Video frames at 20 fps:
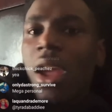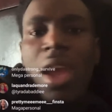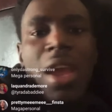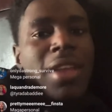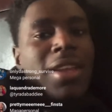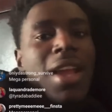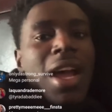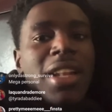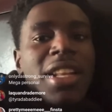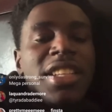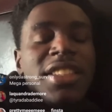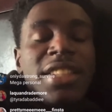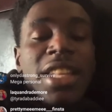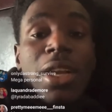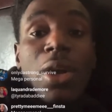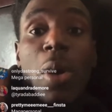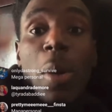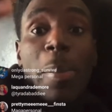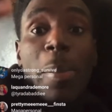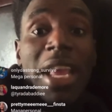Y'all, this nigga
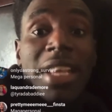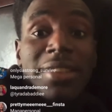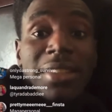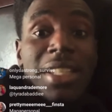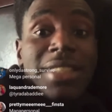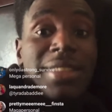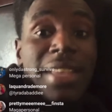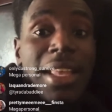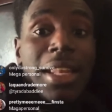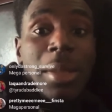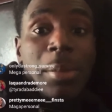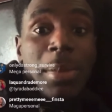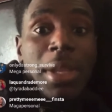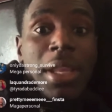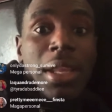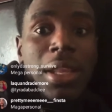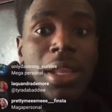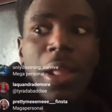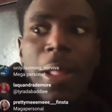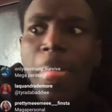was basically telling
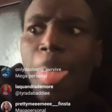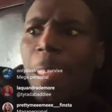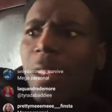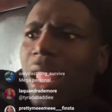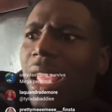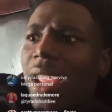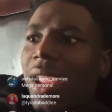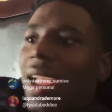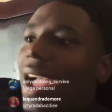me, like,